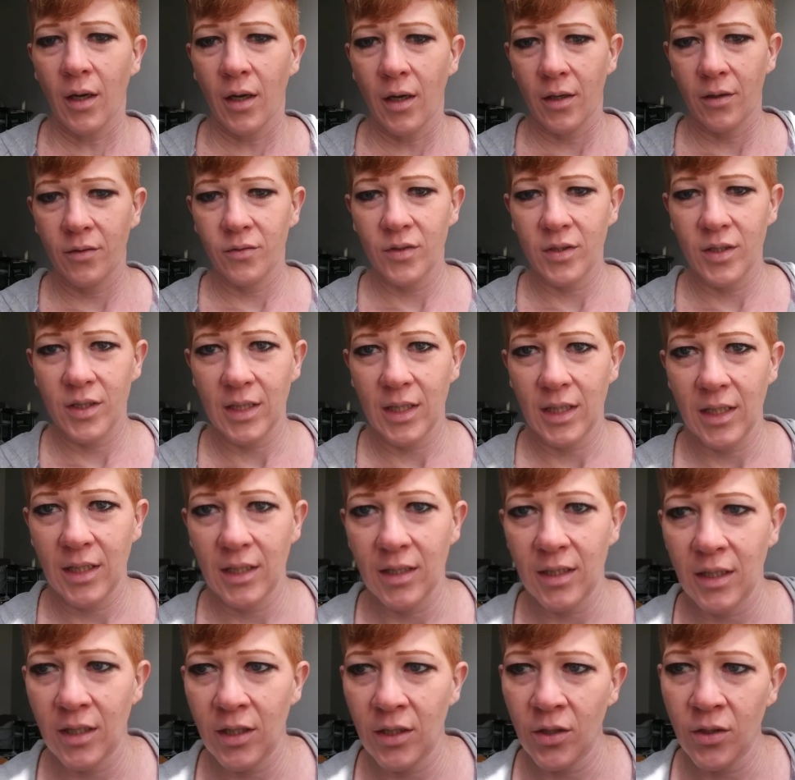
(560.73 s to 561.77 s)
of
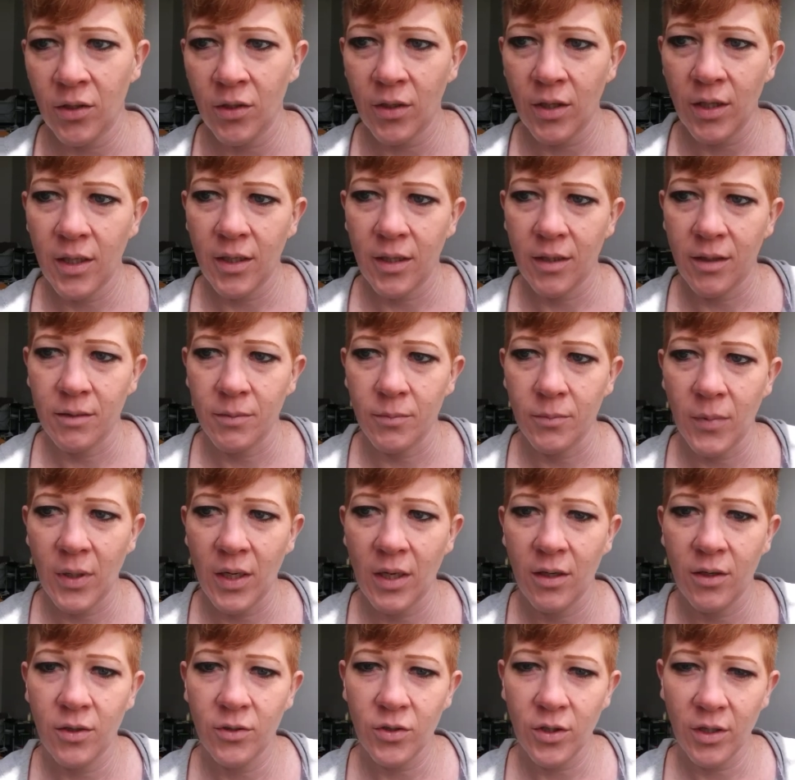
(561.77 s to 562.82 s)
sitting there
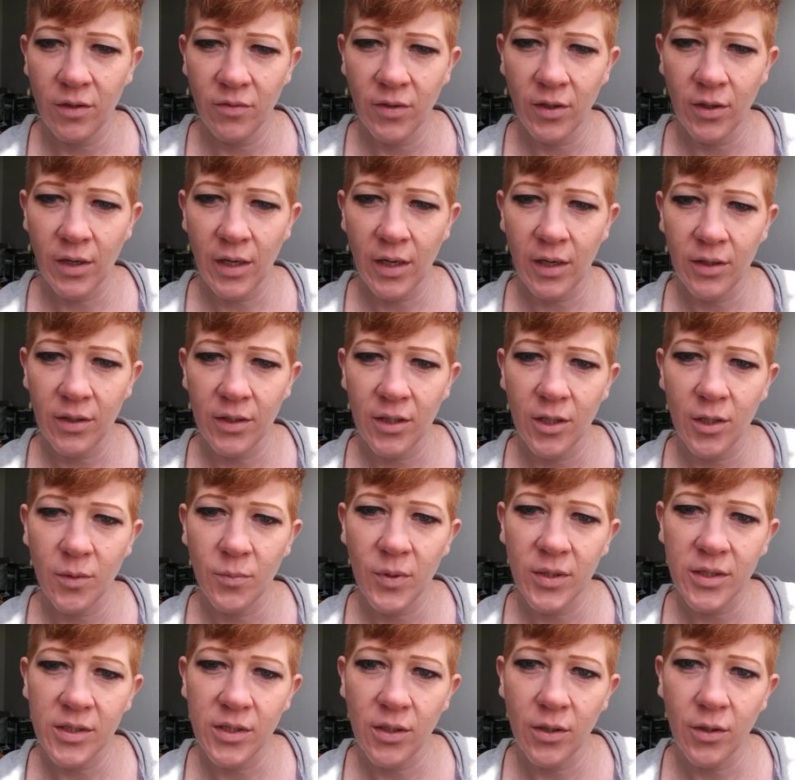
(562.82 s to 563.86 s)
trying to figure out how to kill
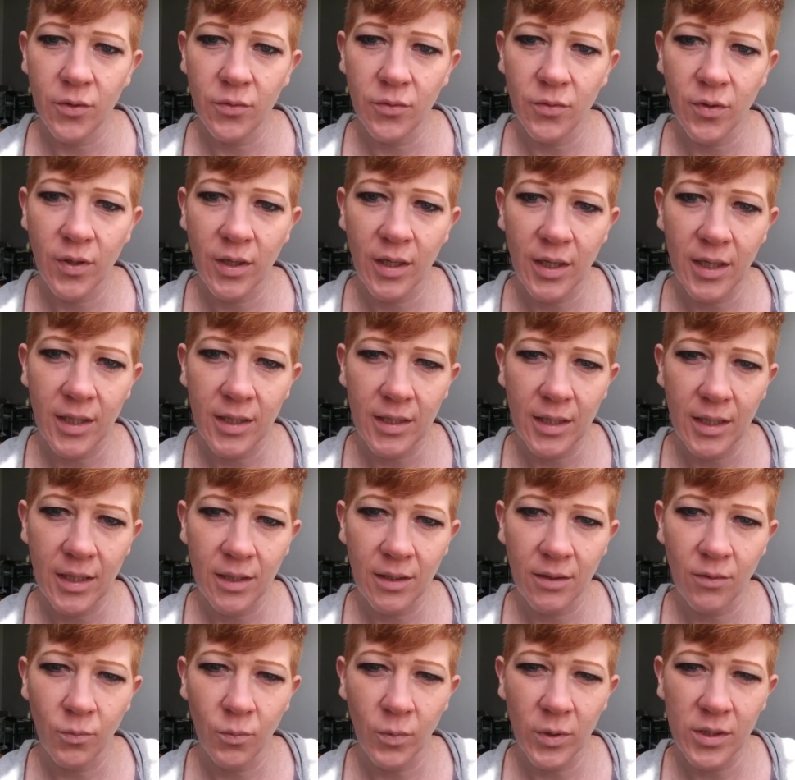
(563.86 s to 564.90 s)
myself, and
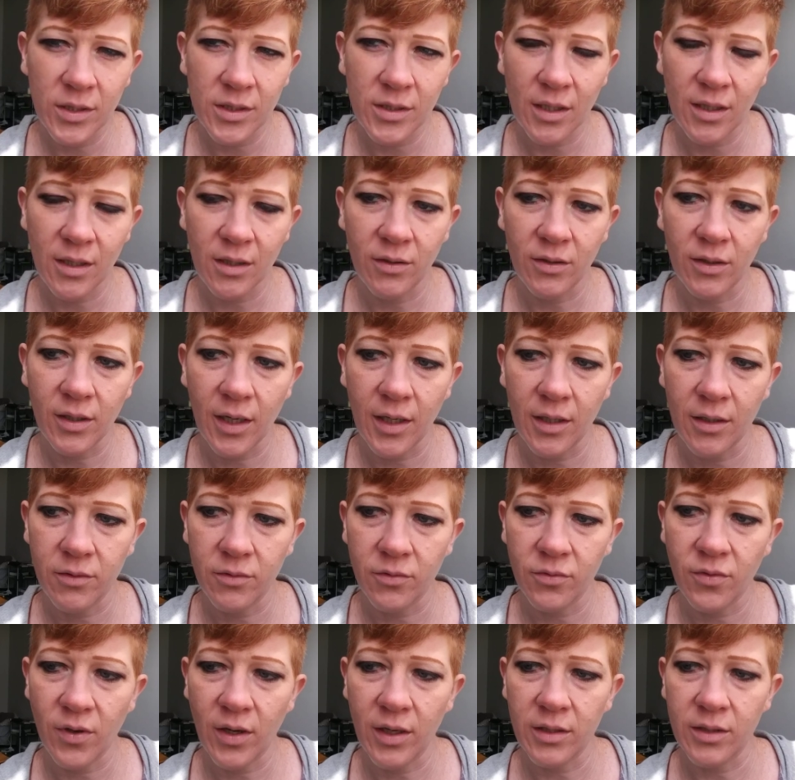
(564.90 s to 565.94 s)
then once I'd kind
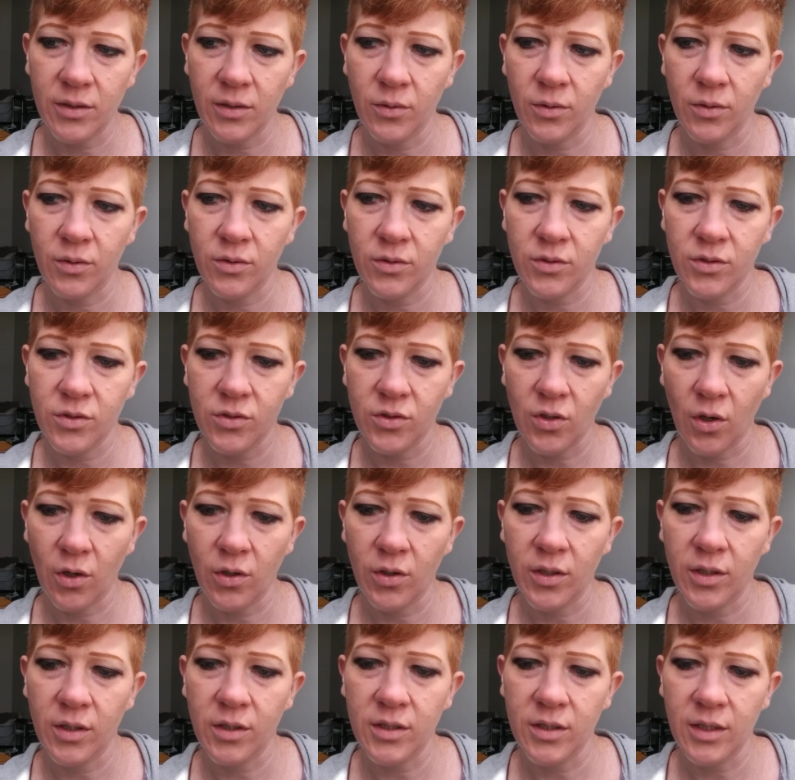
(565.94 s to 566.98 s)
of finally
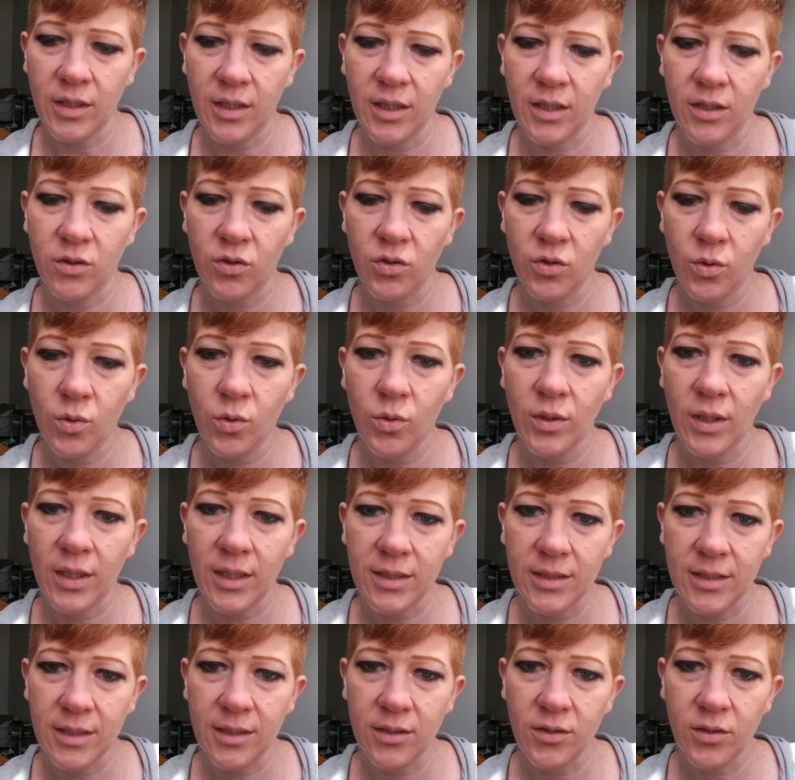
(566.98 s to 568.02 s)
started to get through
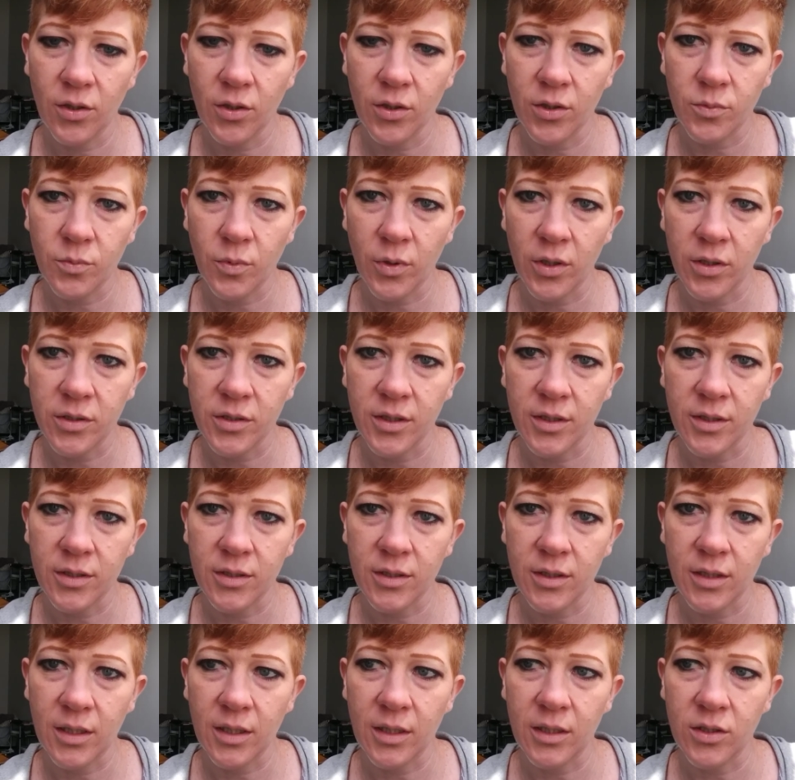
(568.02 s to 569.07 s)
that detox process
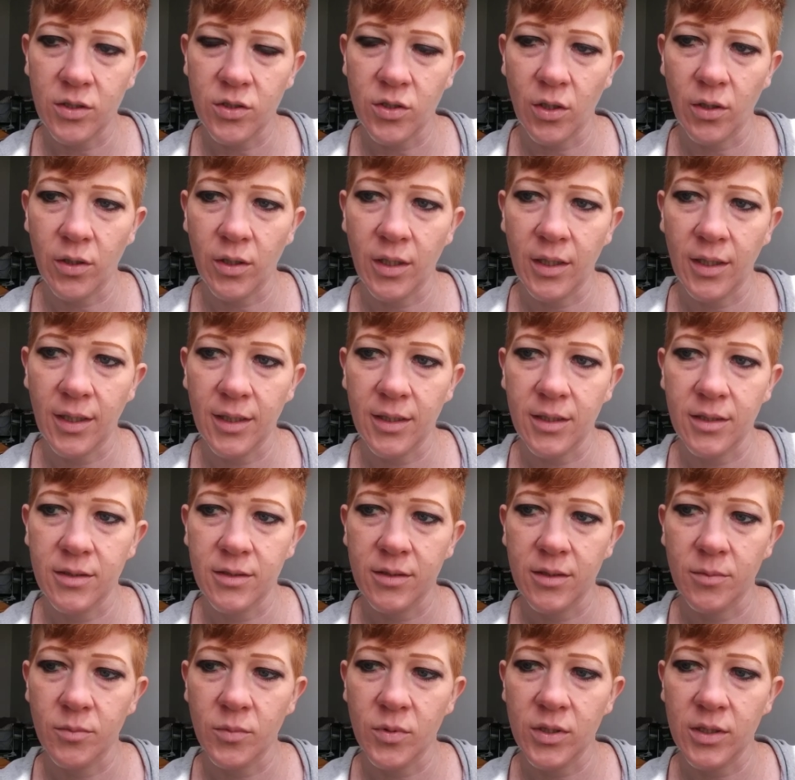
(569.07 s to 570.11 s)
and I had started getting
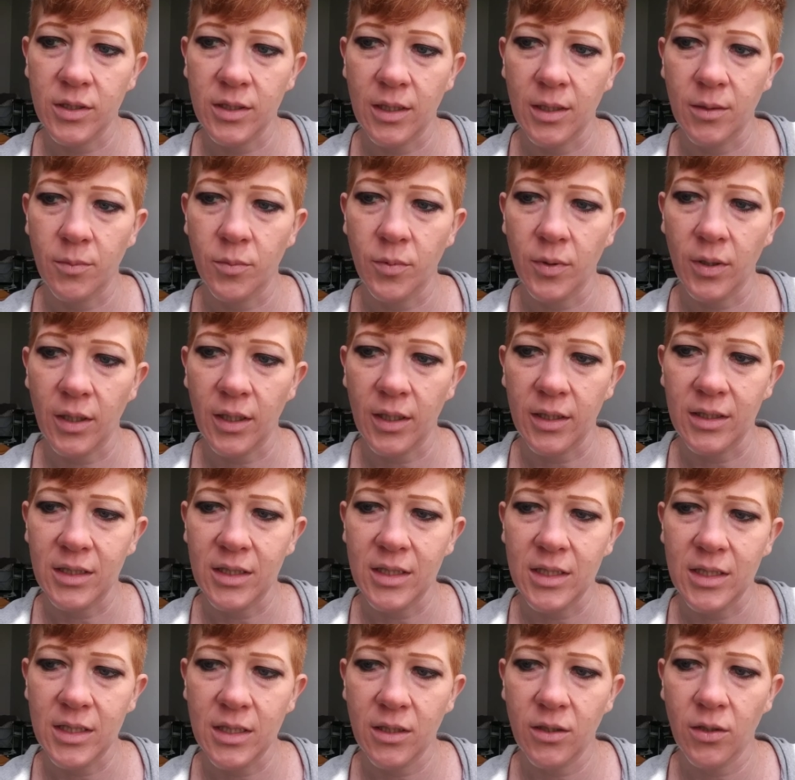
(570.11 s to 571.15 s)
some sleep, I'd
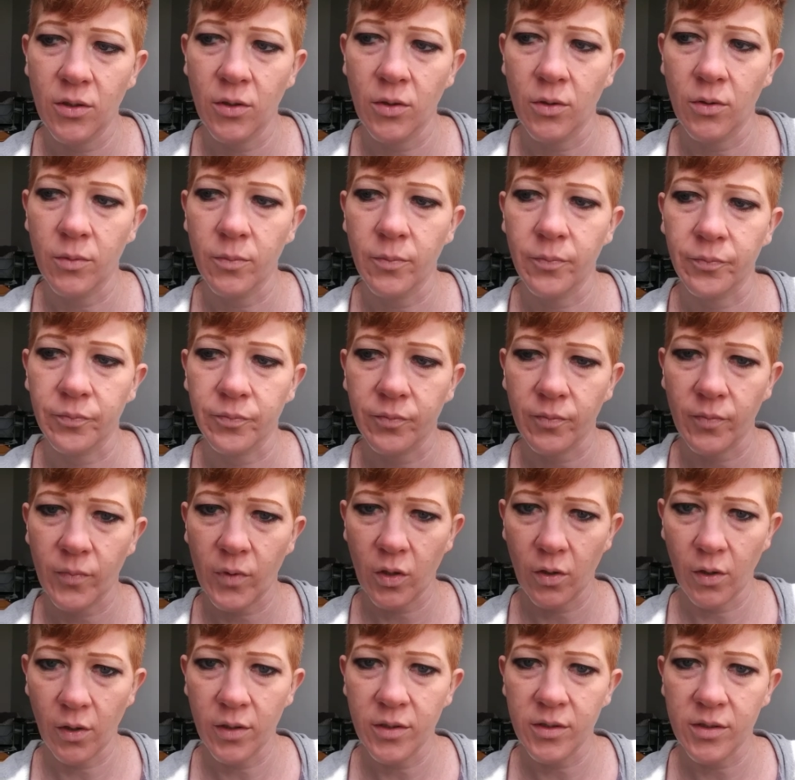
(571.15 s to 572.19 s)
still
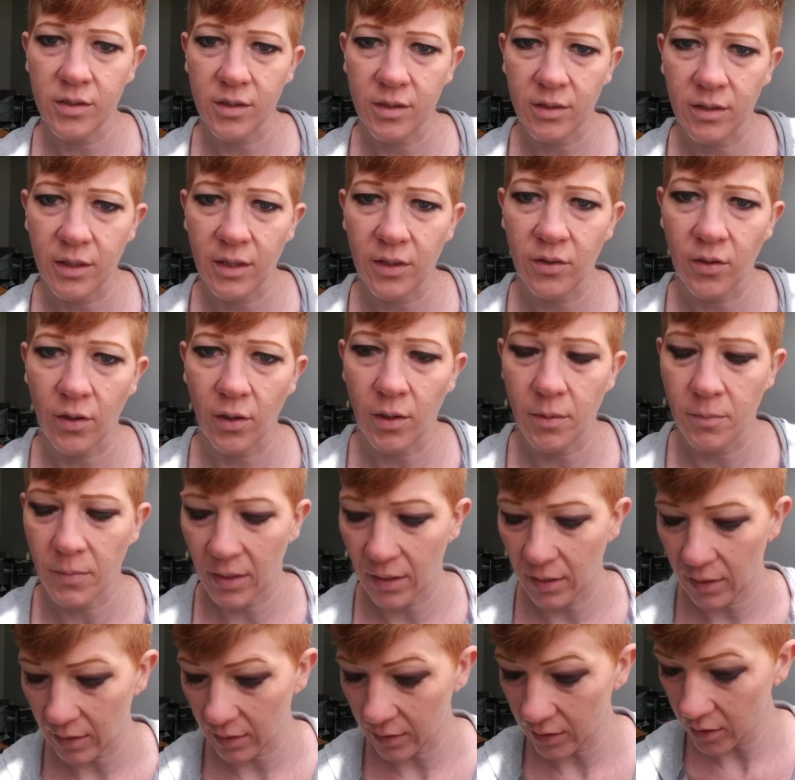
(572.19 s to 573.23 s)
constantly thought
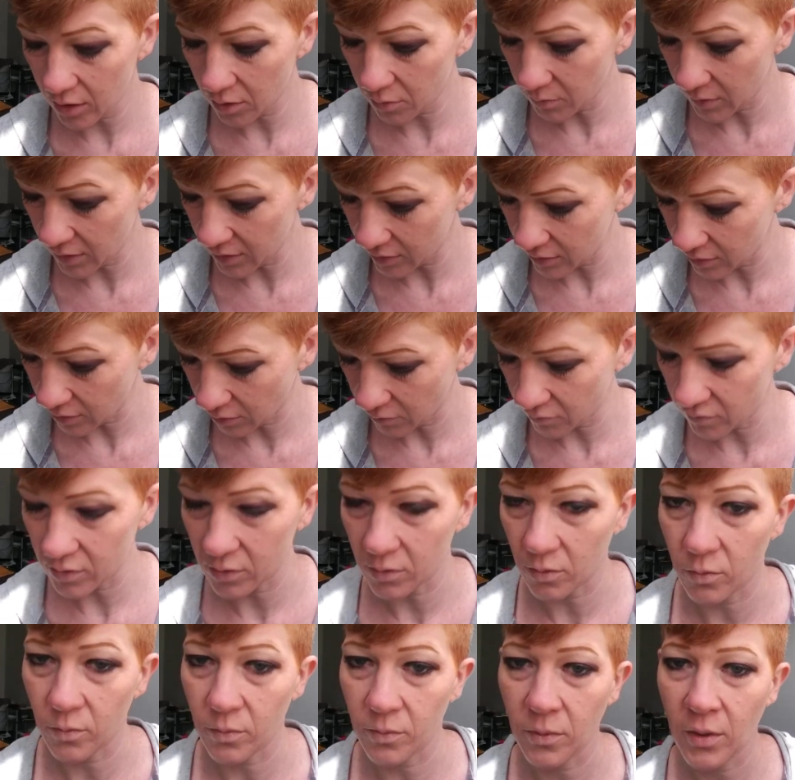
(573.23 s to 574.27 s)
about how to kill myself,
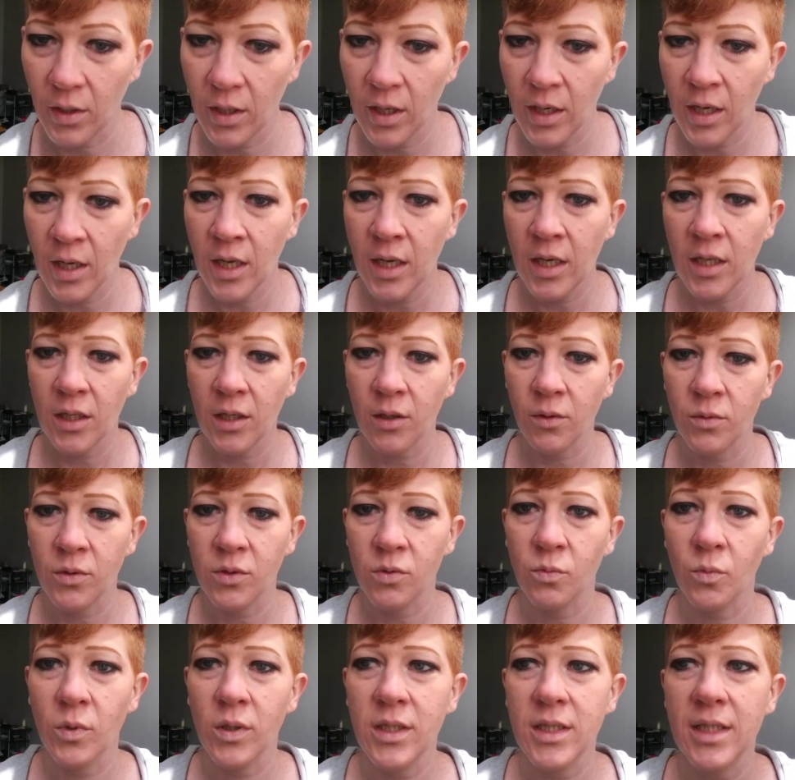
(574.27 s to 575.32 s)
till there
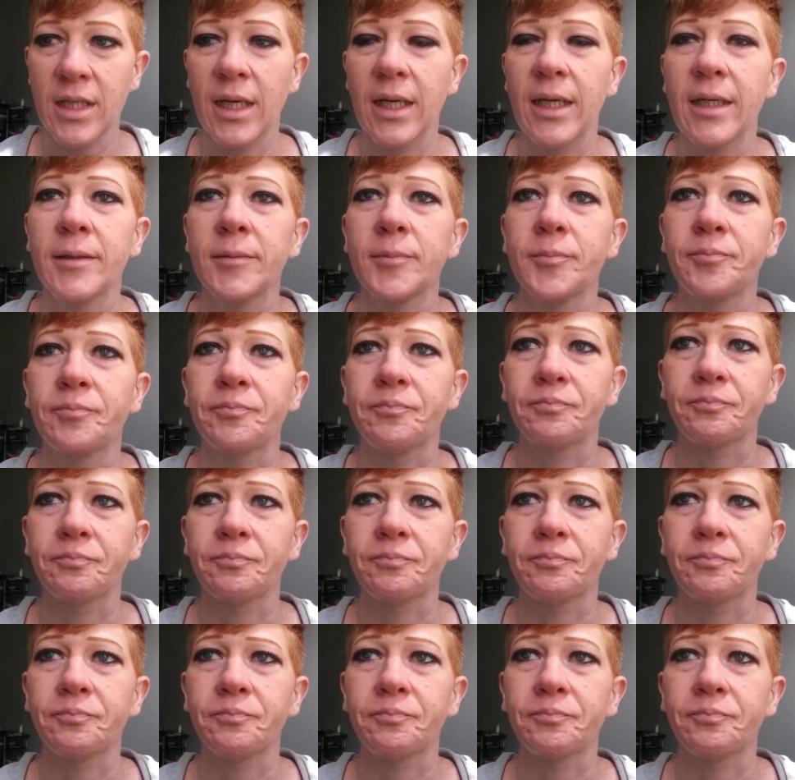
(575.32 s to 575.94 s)
was one day